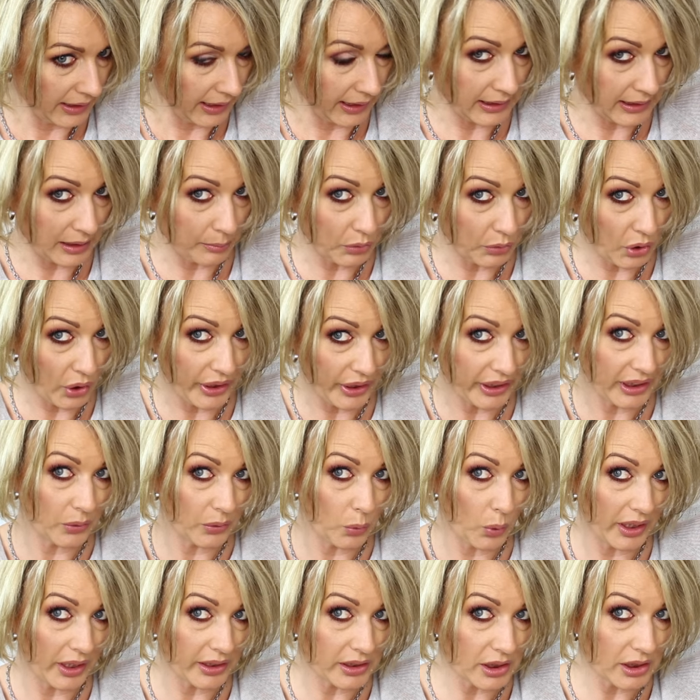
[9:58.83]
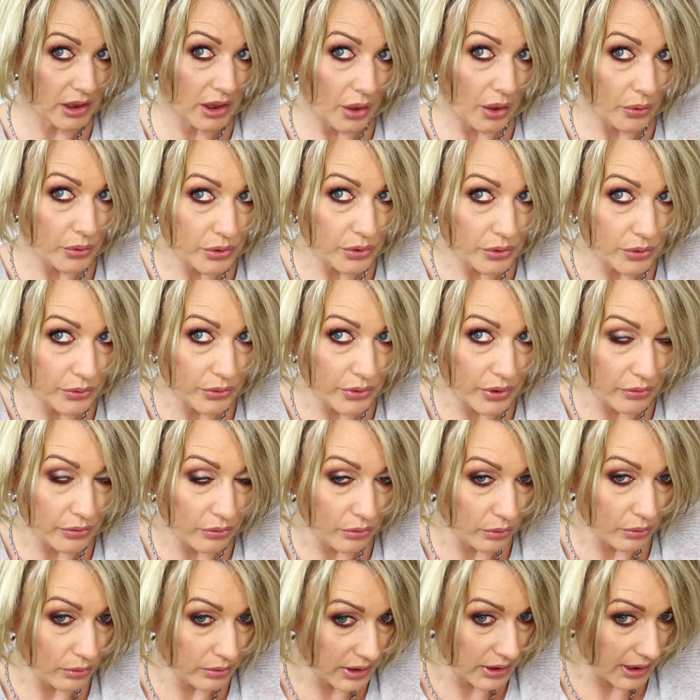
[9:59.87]
and I'm going quite close to the
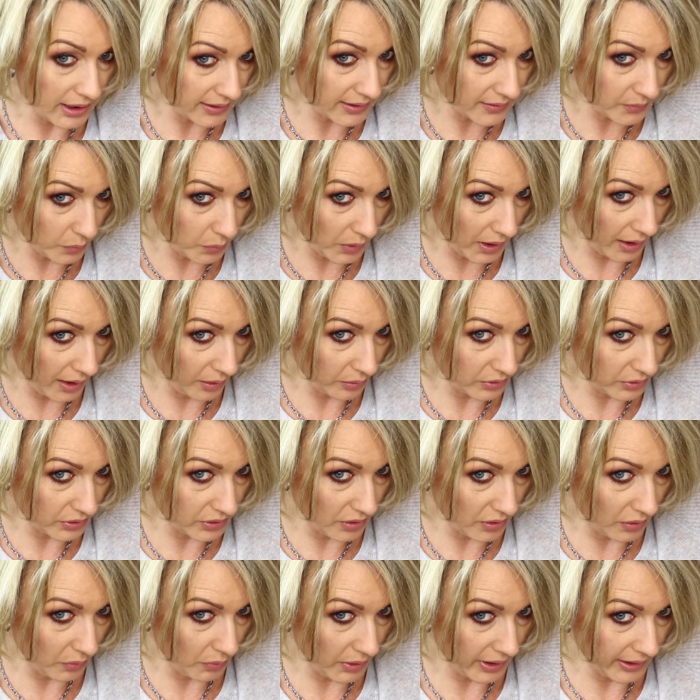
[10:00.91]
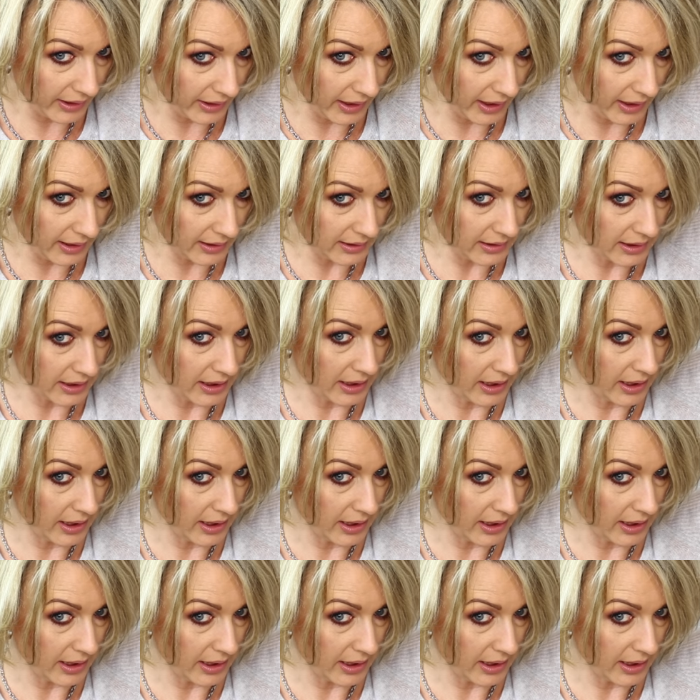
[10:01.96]
root as well so I get